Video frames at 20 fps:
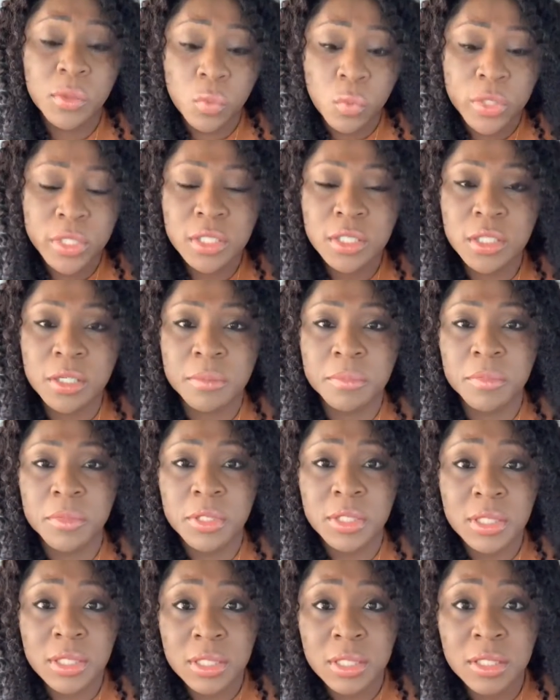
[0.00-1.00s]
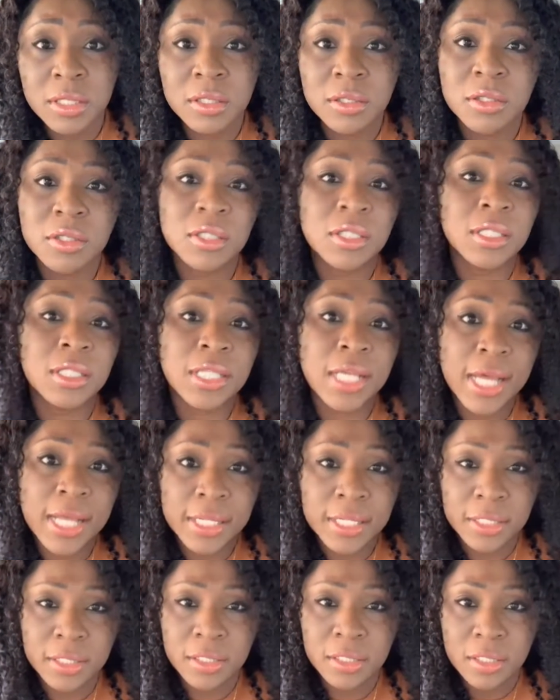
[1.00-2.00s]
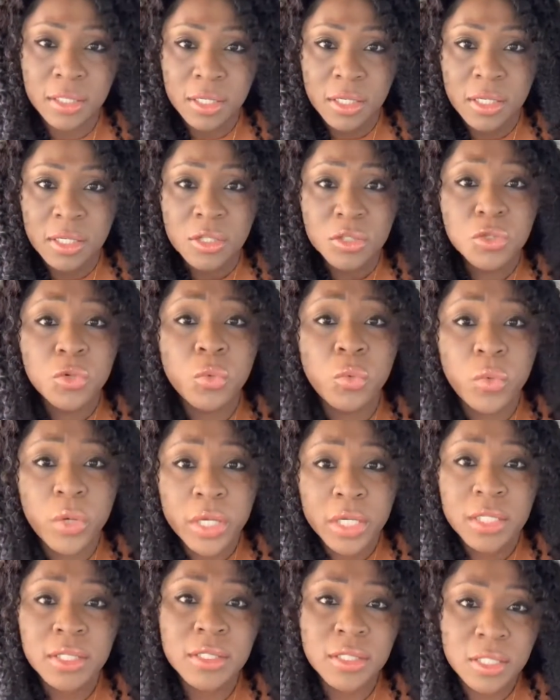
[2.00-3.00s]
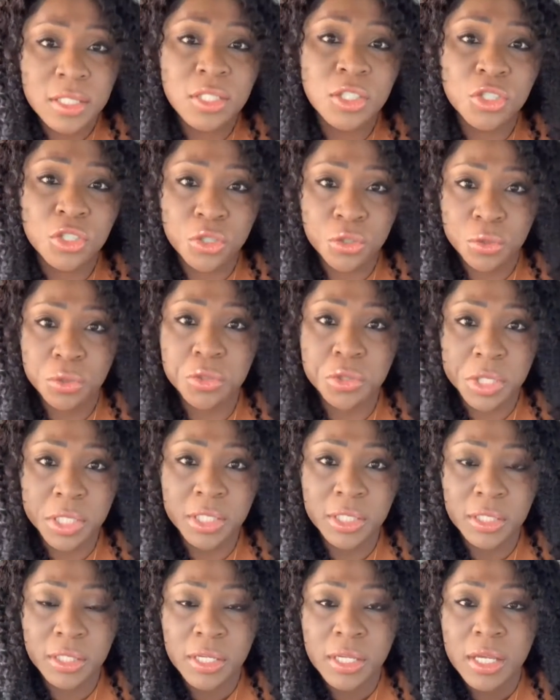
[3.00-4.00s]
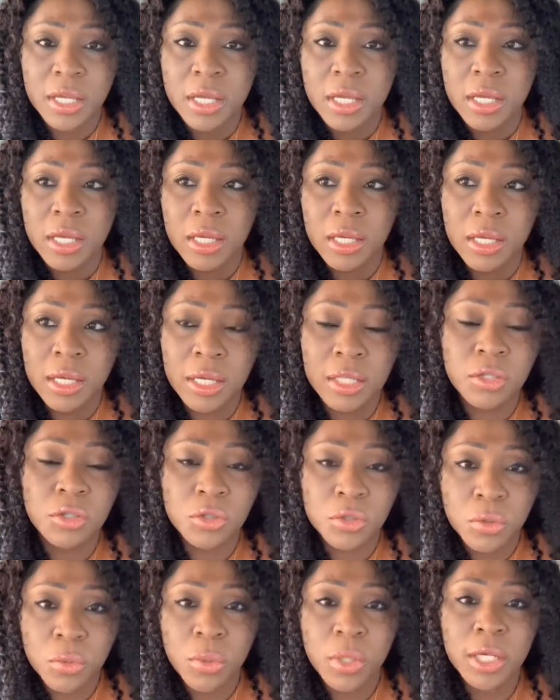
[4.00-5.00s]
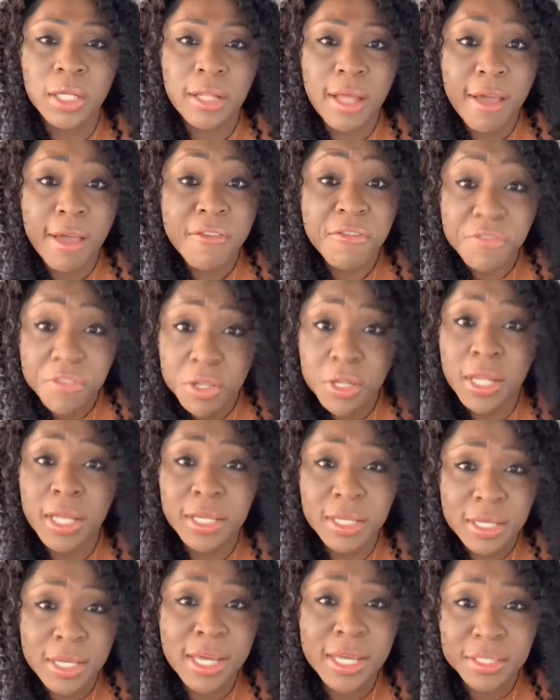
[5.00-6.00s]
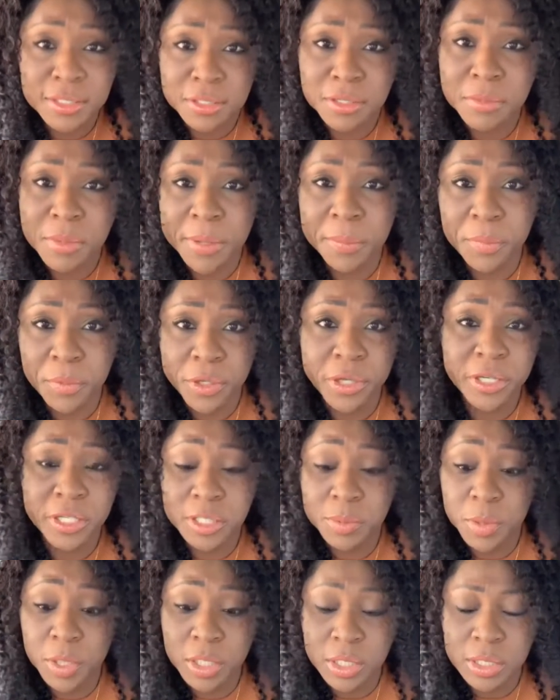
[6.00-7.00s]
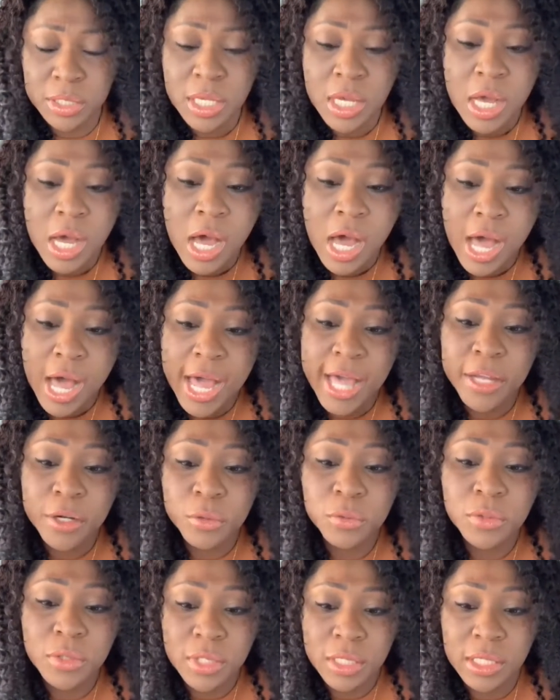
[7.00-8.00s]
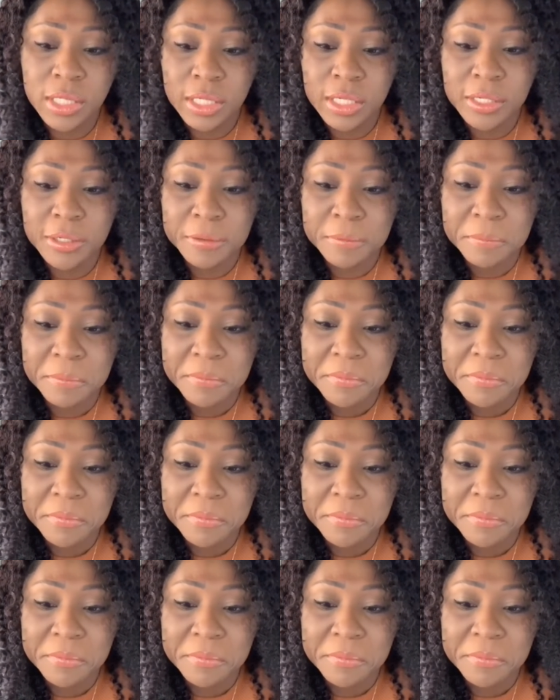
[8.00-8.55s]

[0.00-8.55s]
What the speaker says: the wisdom, the skills, the talent to raise these children. And you know what? I feel like he answered my prayers, because I don't think